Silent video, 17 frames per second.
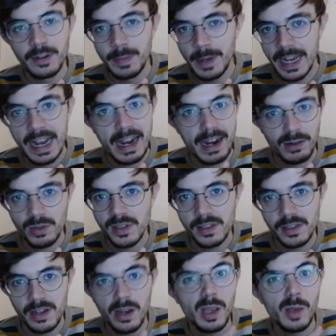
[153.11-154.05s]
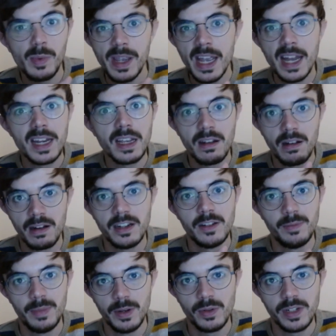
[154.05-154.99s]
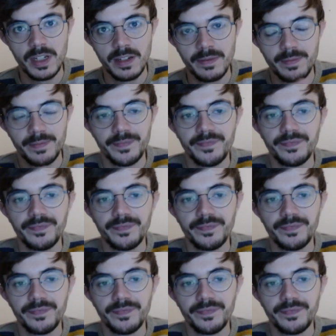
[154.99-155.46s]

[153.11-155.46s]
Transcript: to be a house. It could be any kind of building.